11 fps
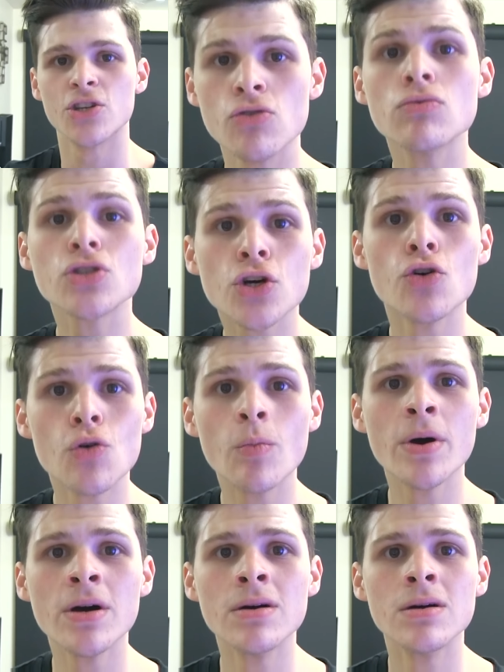
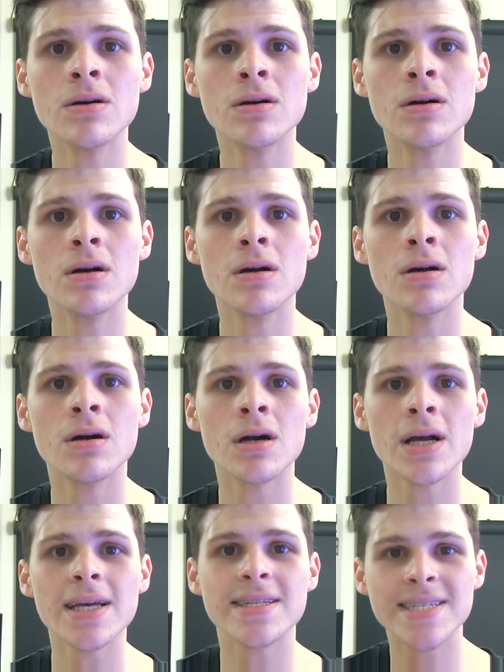YouTube
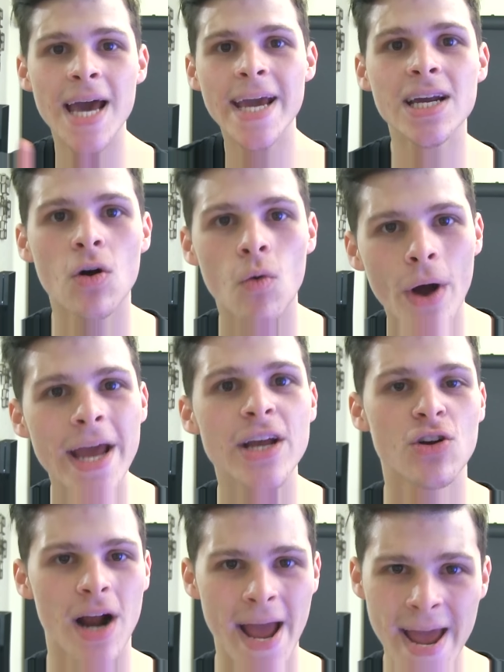is taking away
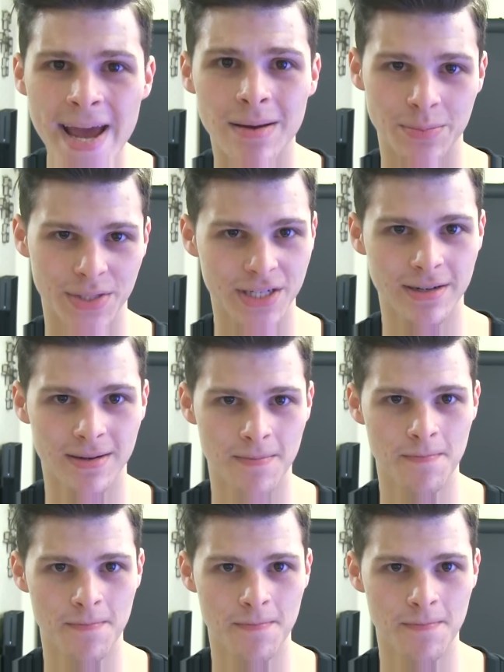your hams.